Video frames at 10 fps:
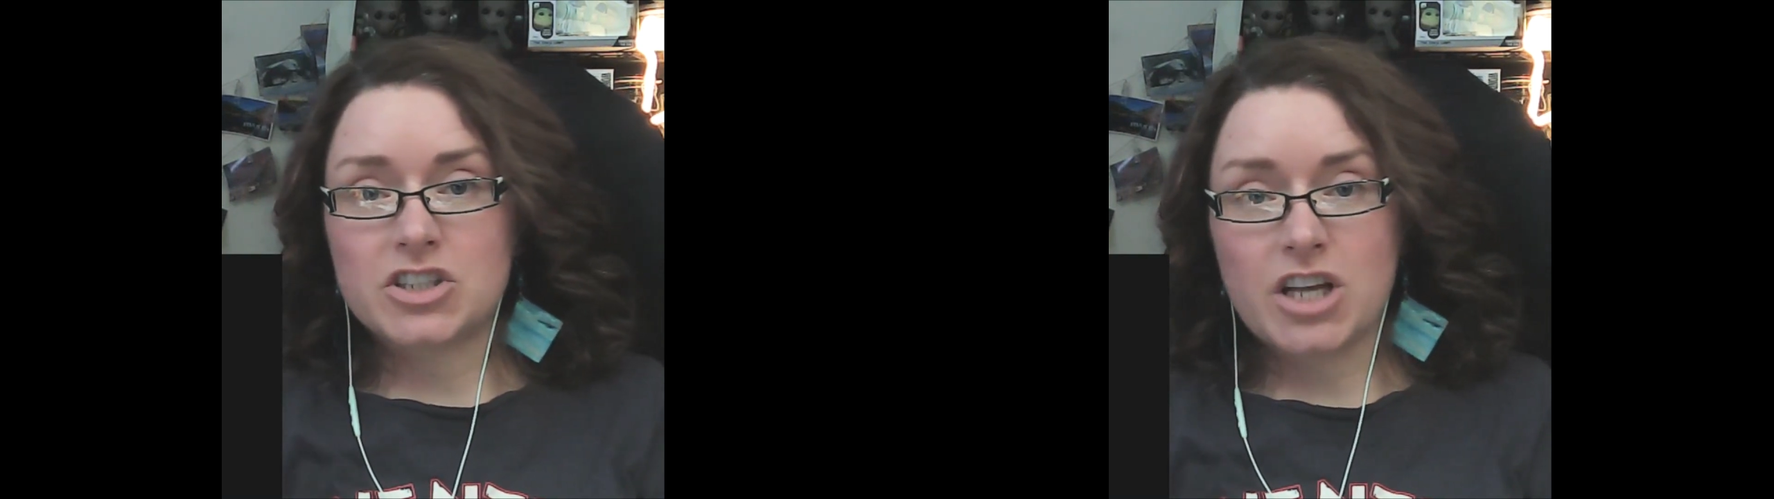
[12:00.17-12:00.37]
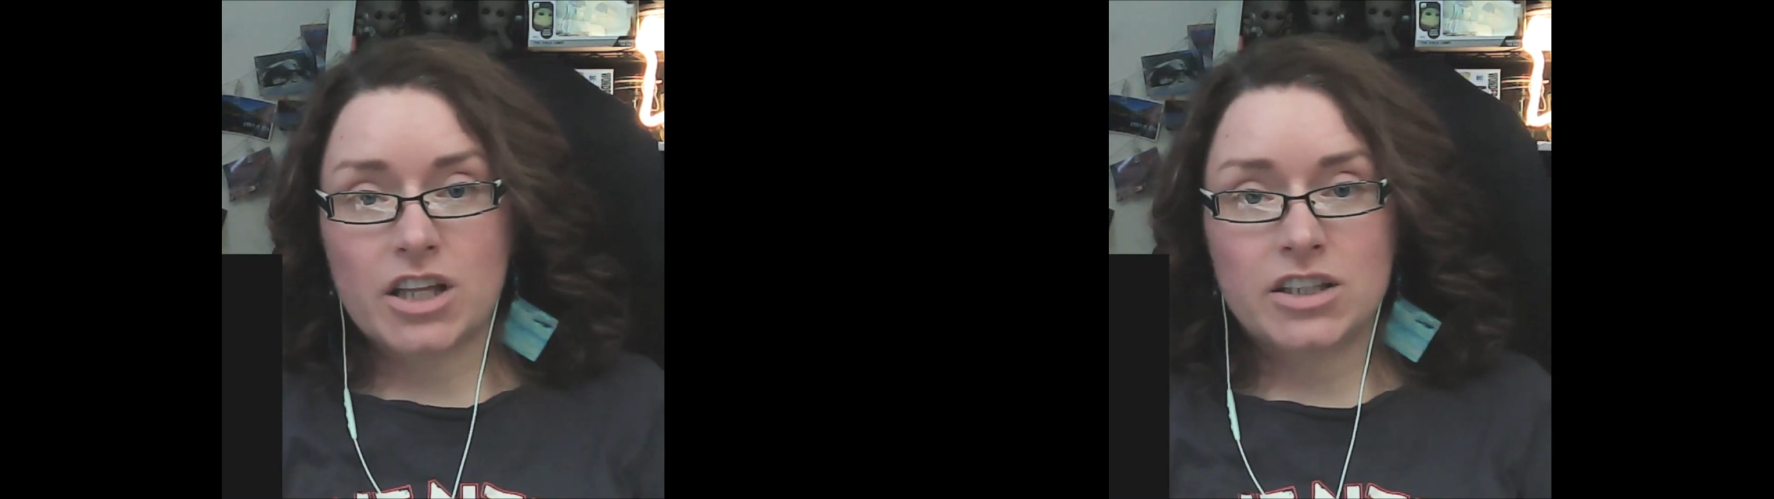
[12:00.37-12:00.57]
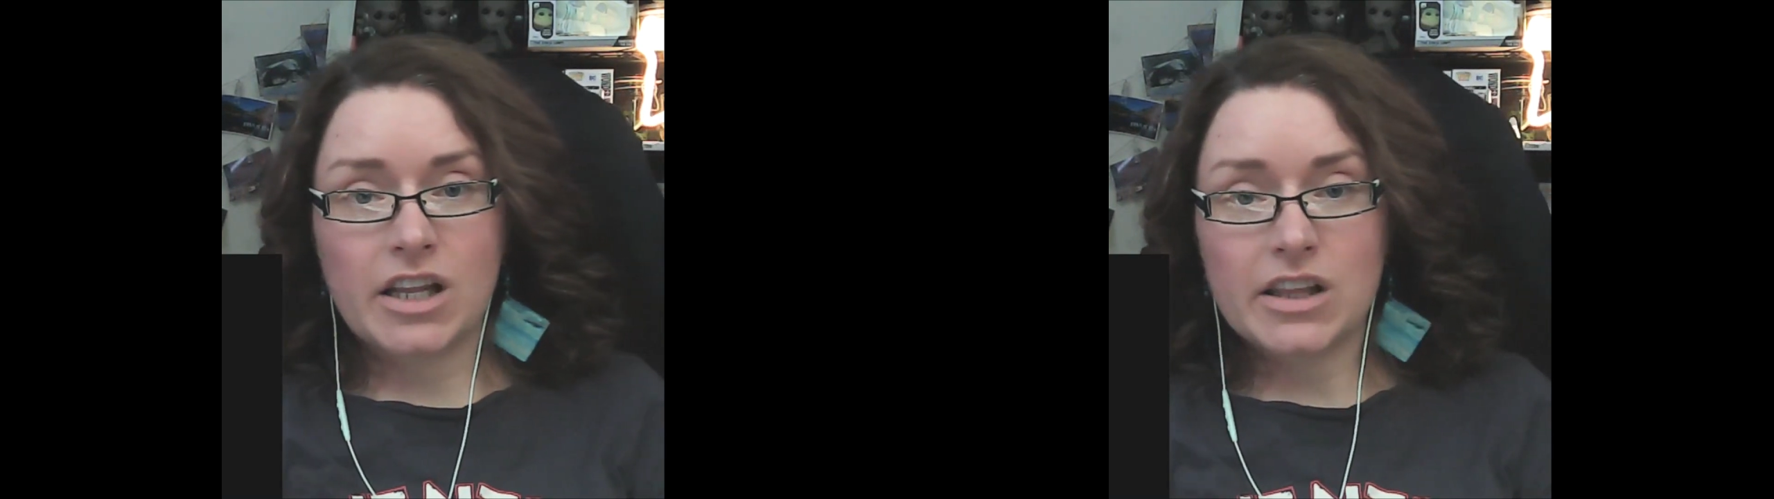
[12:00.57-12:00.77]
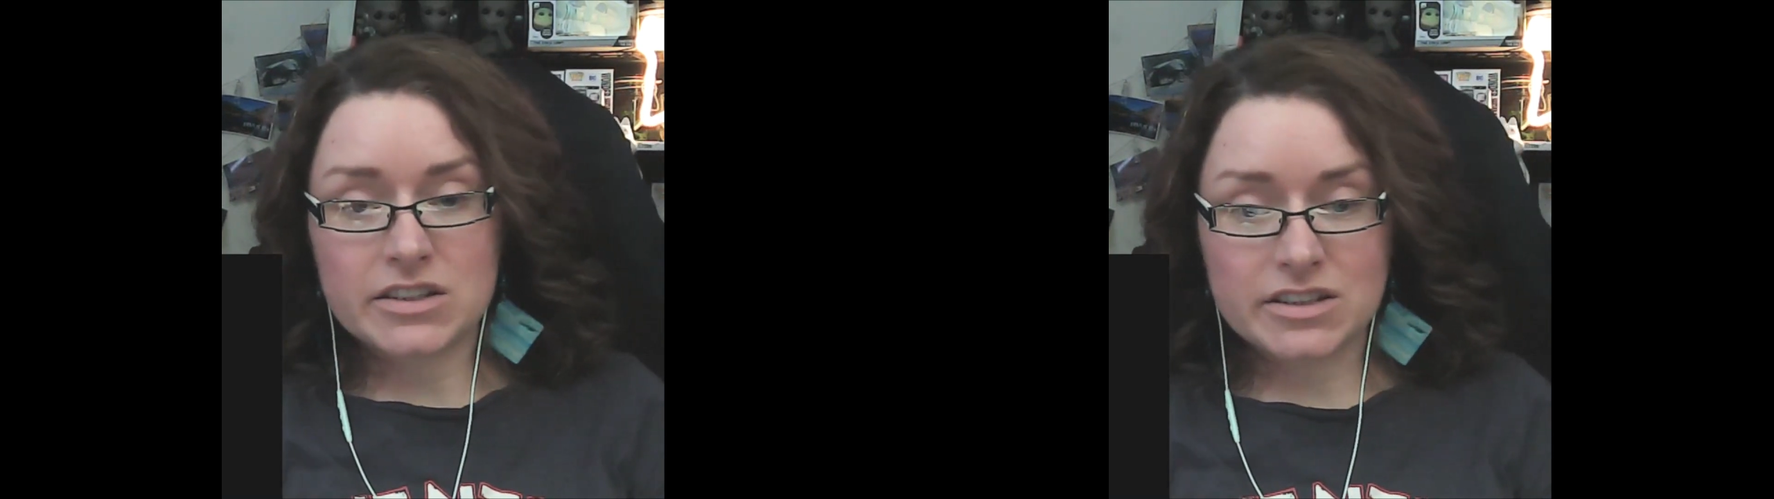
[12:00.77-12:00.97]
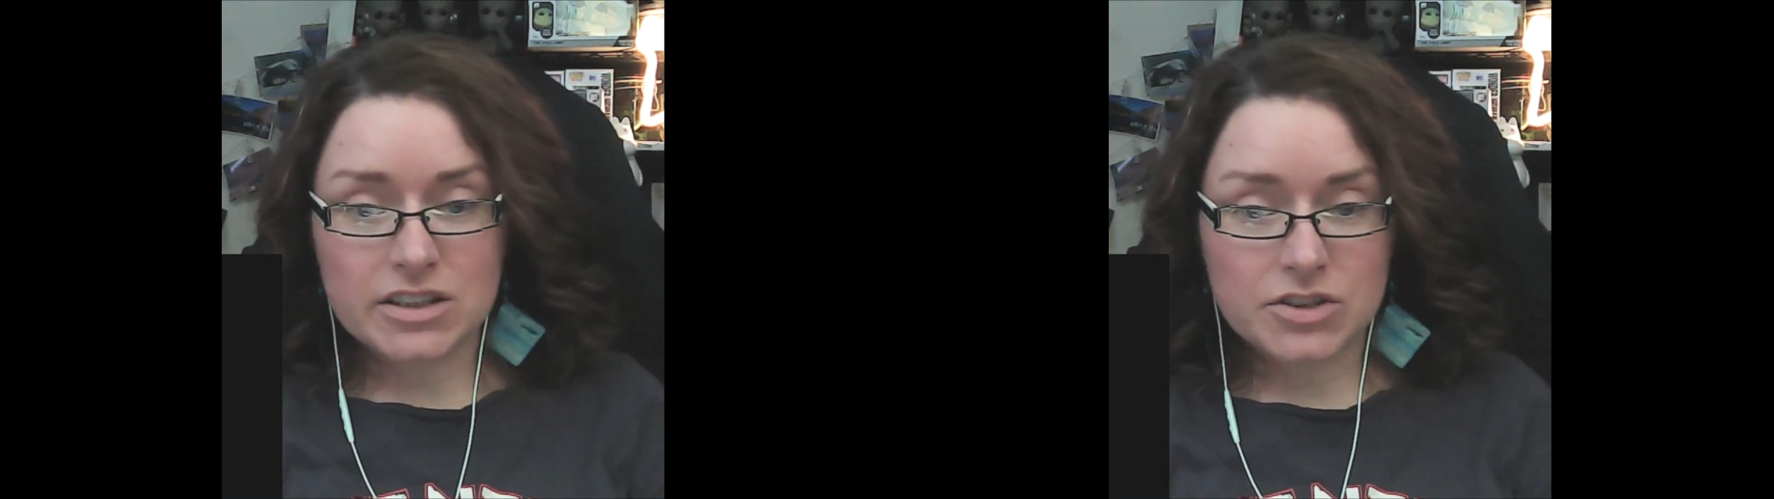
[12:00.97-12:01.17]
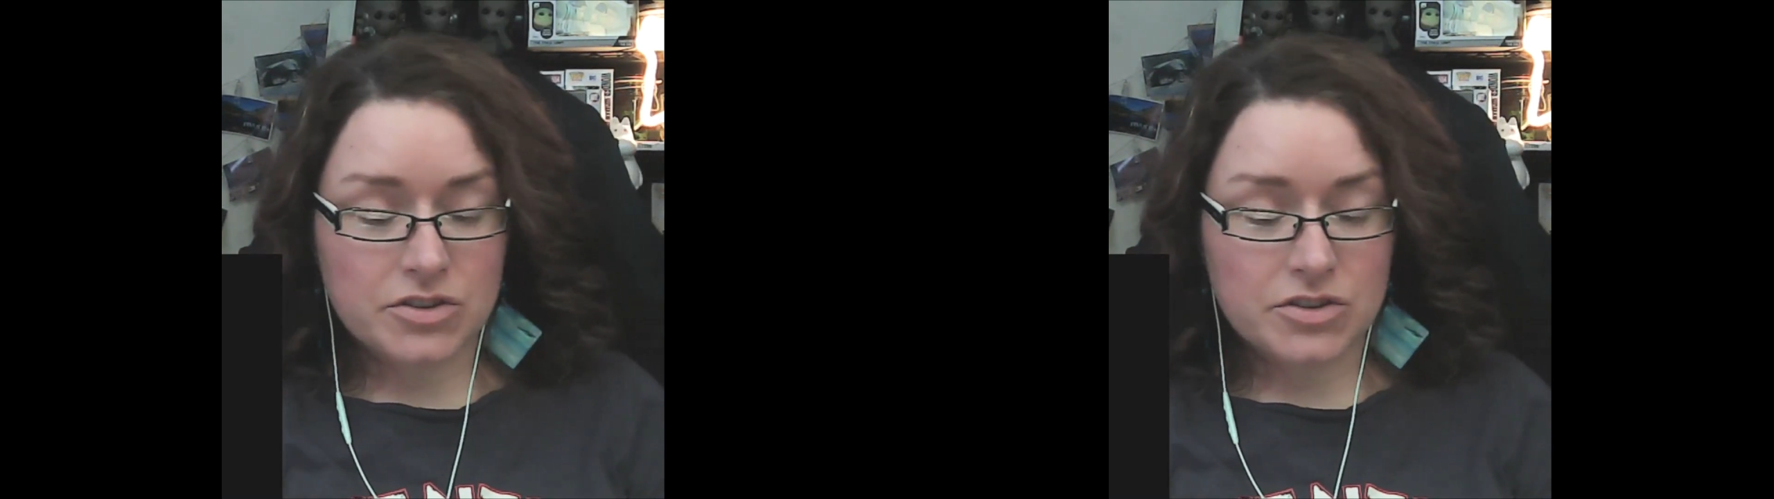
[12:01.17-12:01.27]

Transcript: channel and there's a link to the